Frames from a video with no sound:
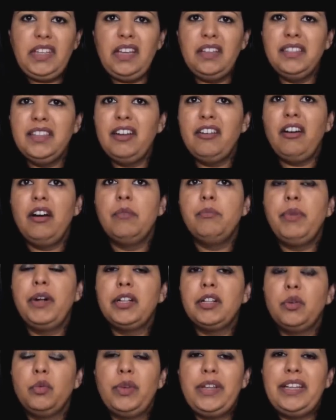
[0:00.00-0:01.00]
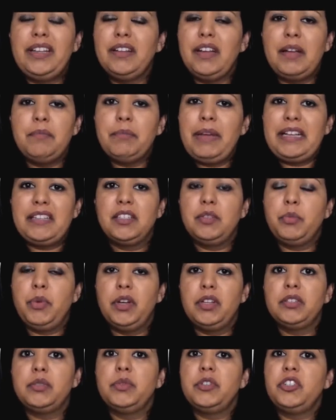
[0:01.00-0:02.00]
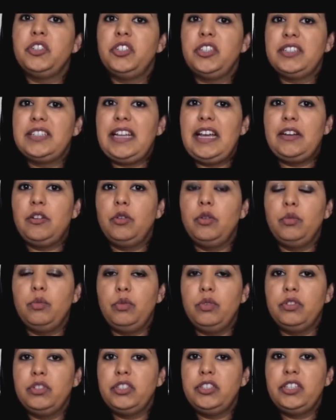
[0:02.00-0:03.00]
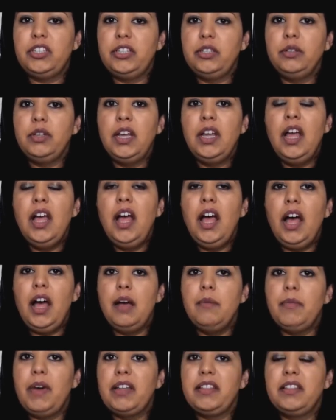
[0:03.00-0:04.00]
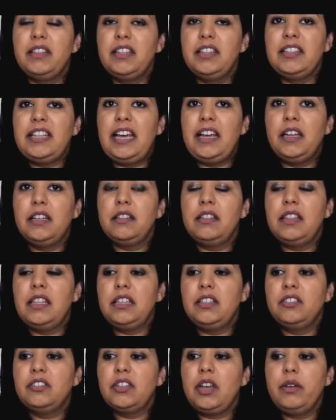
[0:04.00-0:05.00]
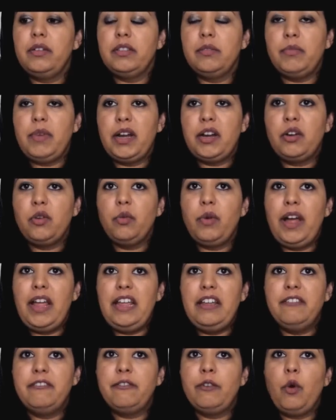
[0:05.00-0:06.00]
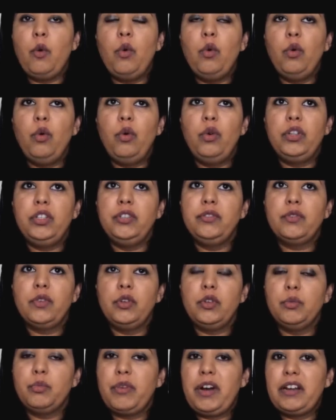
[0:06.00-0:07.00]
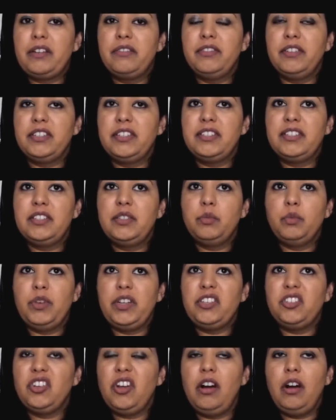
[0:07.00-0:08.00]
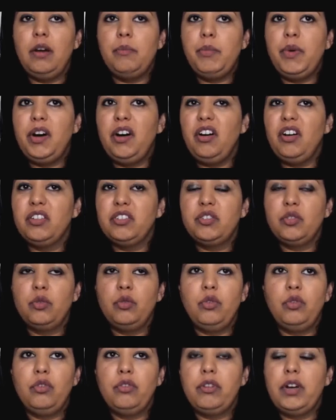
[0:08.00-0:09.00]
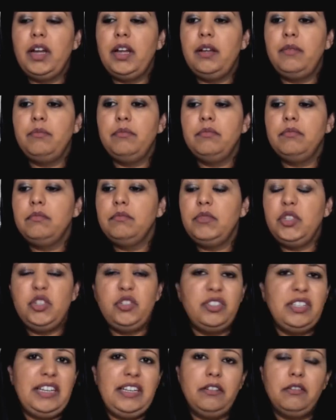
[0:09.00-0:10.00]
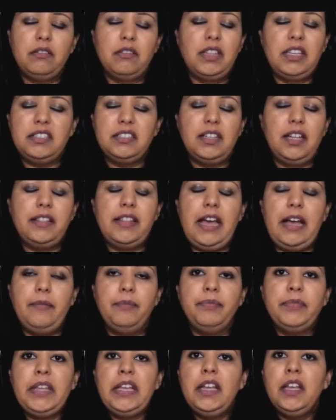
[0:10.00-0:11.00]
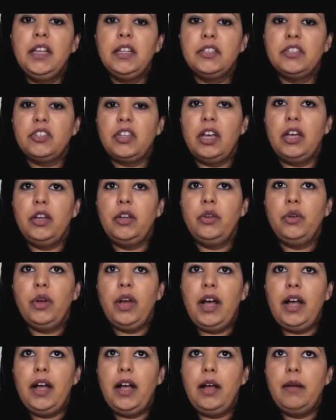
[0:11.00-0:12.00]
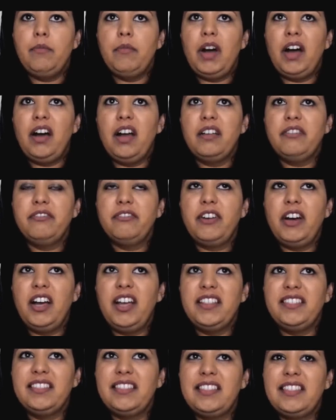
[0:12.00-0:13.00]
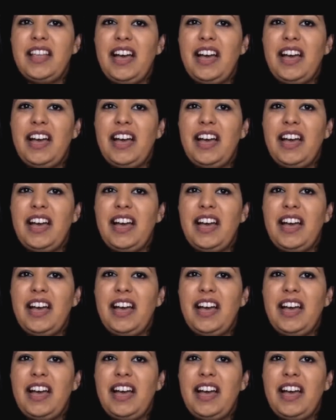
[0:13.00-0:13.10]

There are bulgur wheat and pasta pots which you just add hot water to. Other than that, things go in the microwave, or you've got your breakfasts which are bars or muesli or things like that. So I found